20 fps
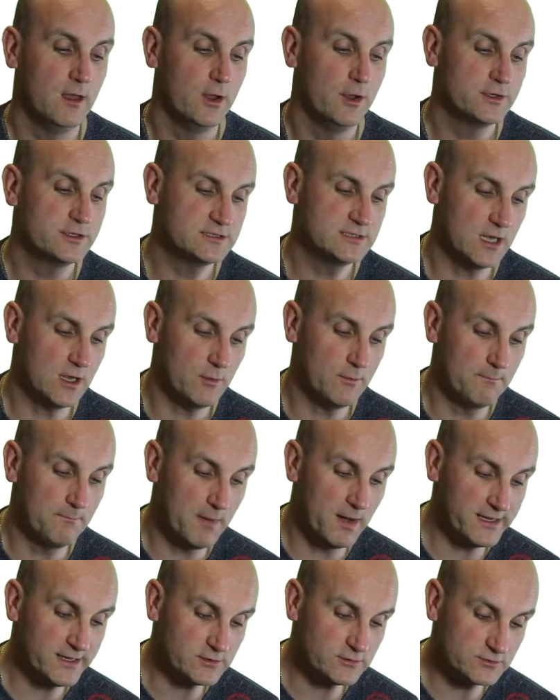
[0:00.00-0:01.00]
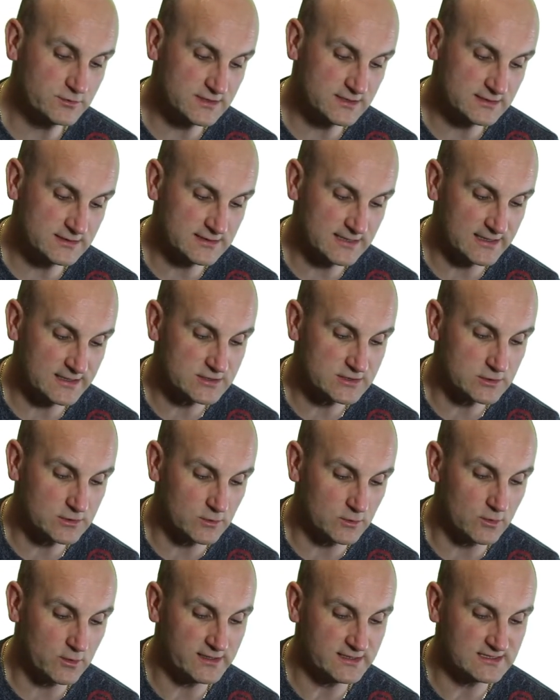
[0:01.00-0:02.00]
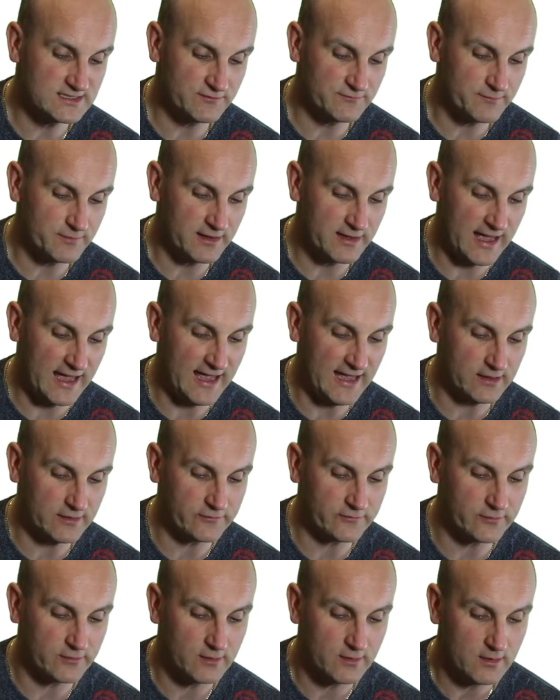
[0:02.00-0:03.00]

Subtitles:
So Michael's Z-score is given by X